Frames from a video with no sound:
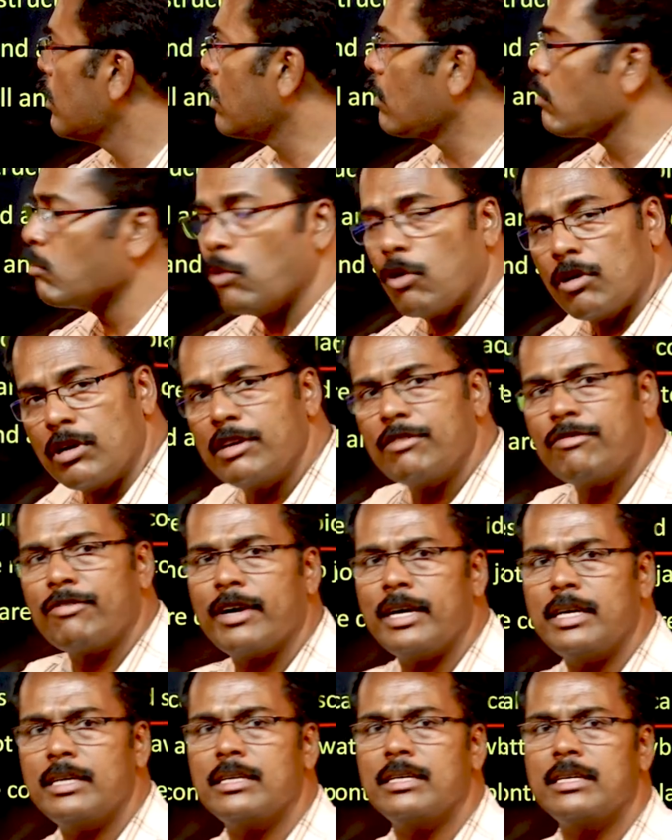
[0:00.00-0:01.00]
are
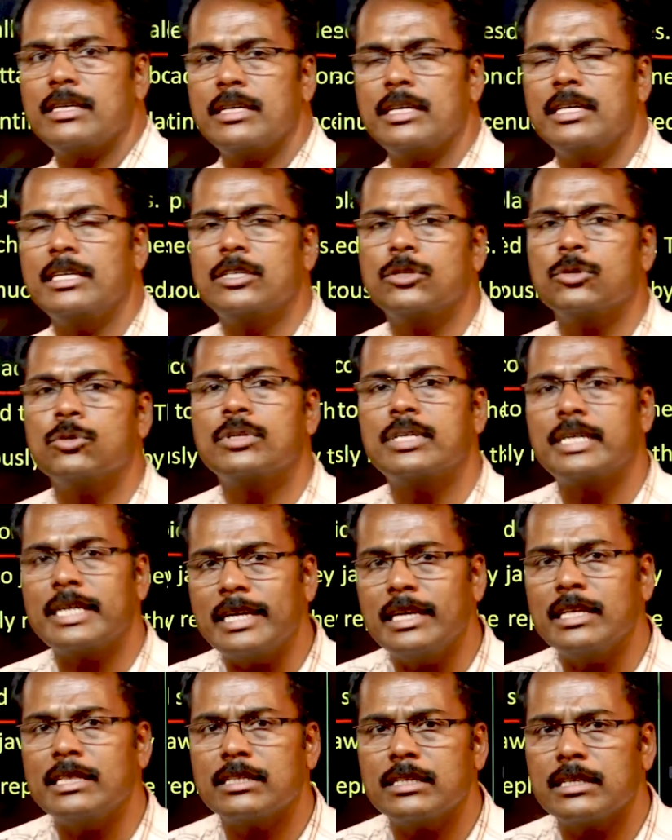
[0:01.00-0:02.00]
modified into
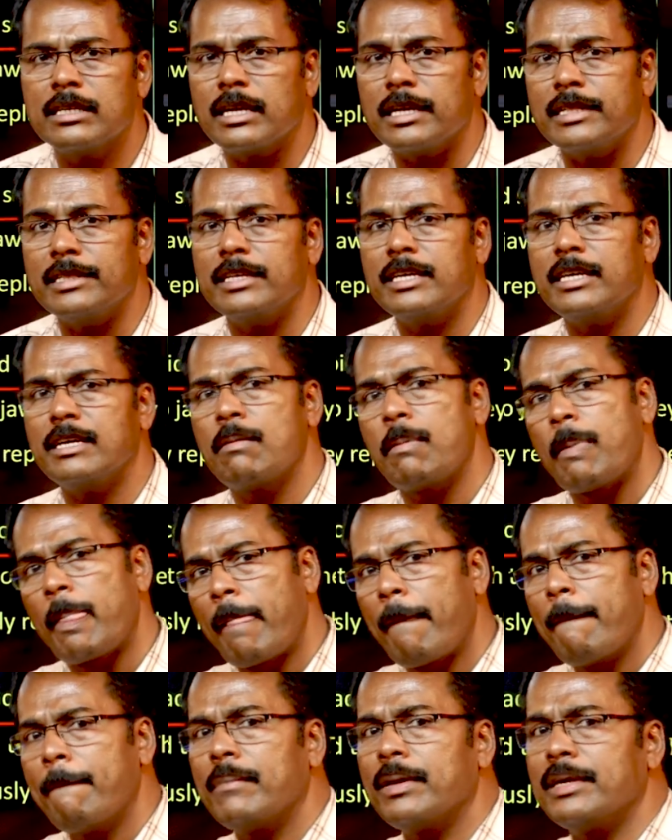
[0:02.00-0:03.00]
teeth in
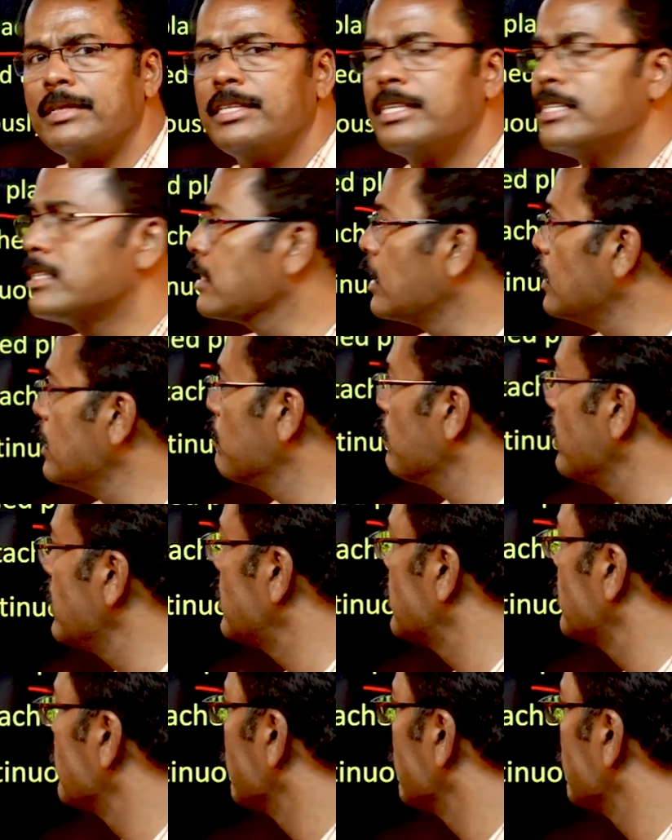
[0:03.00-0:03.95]
these animals,